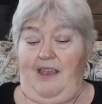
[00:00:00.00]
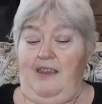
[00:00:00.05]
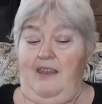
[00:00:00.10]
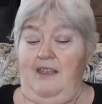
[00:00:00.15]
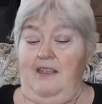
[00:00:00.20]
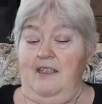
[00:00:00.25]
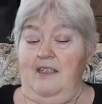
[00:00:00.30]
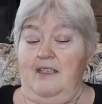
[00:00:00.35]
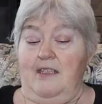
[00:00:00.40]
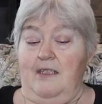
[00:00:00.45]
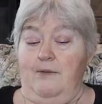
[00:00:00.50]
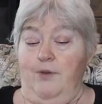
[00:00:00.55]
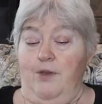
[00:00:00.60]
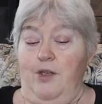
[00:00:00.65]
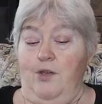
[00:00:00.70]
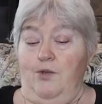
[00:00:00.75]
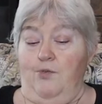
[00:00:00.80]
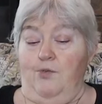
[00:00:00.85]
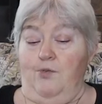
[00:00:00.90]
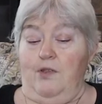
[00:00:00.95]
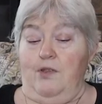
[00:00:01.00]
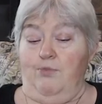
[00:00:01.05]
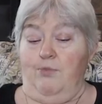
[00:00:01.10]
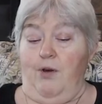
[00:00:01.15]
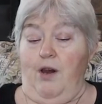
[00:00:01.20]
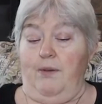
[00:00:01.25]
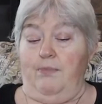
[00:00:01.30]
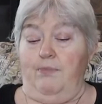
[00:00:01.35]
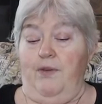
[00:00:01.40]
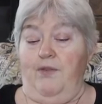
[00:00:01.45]
The dispute was
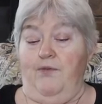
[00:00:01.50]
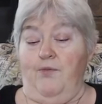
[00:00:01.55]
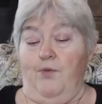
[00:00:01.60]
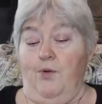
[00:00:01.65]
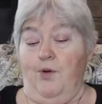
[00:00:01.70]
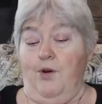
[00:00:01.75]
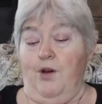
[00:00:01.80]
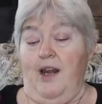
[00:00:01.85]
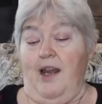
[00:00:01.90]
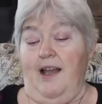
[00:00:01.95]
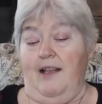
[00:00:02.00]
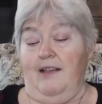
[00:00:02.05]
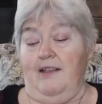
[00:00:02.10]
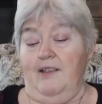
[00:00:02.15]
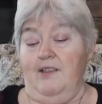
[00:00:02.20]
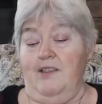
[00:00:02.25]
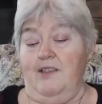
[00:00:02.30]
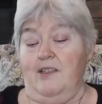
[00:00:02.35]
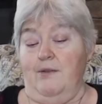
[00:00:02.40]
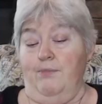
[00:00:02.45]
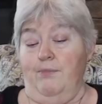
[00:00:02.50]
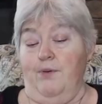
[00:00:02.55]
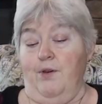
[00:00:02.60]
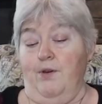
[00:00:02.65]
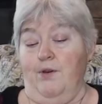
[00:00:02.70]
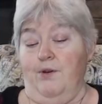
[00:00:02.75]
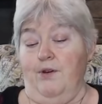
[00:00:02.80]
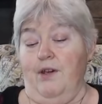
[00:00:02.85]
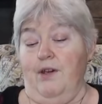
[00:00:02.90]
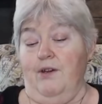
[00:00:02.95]
brought before Allen's
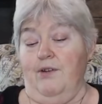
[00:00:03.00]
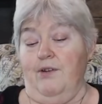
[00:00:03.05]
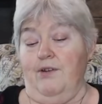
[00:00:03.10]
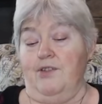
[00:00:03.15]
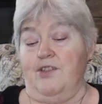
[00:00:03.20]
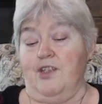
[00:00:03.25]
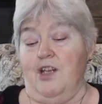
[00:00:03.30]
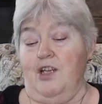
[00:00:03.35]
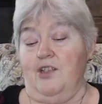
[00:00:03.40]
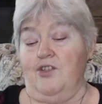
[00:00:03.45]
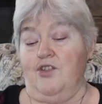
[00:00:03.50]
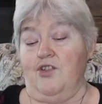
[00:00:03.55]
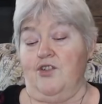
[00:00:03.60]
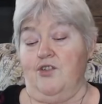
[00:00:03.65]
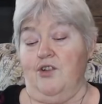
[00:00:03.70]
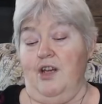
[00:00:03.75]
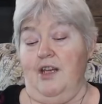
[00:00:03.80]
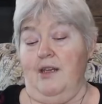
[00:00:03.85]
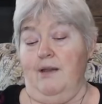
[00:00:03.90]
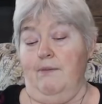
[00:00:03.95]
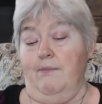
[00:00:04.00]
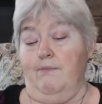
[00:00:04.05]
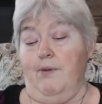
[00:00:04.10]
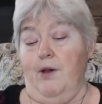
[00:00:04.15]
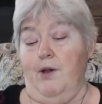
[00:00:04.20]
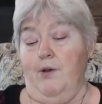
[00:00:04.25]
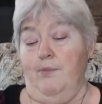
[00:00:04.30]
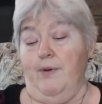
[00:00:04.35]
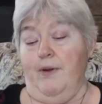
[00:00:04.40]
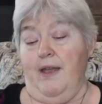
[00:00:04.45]
superior, Judge Craig
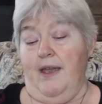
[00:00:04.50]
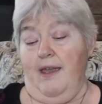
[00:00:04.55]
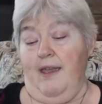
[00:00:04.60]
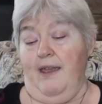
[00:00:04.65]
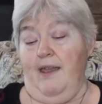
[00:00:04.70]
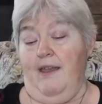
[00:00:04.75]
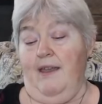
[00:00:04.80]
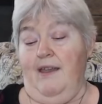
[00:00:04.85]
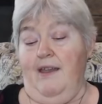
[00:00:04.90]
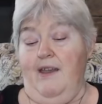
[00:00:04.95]
Bobay,